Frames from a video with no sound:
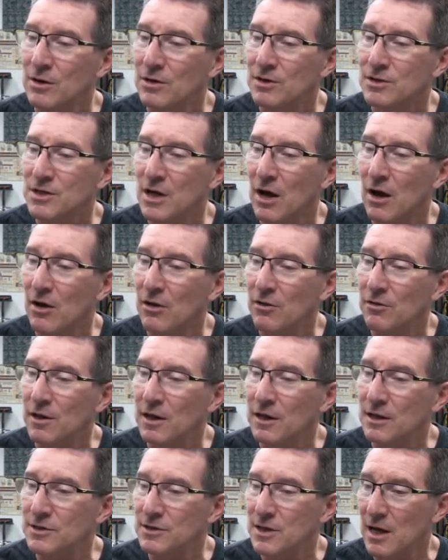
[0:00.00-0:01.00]
So
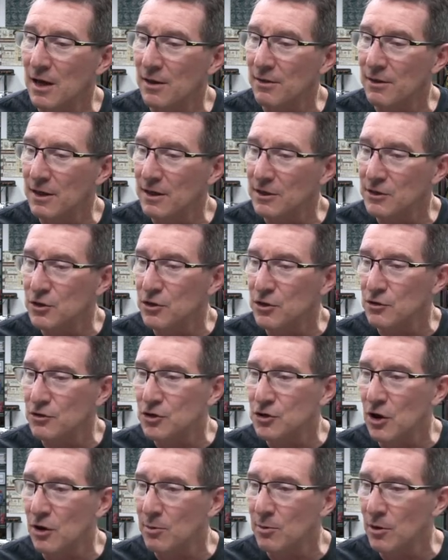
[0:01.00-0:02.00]
these are the two
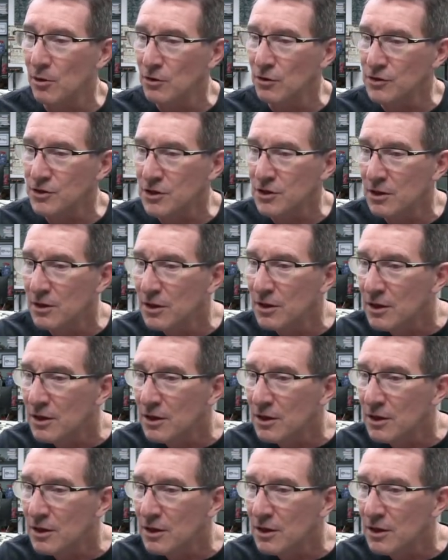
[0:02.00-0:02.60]
terminals.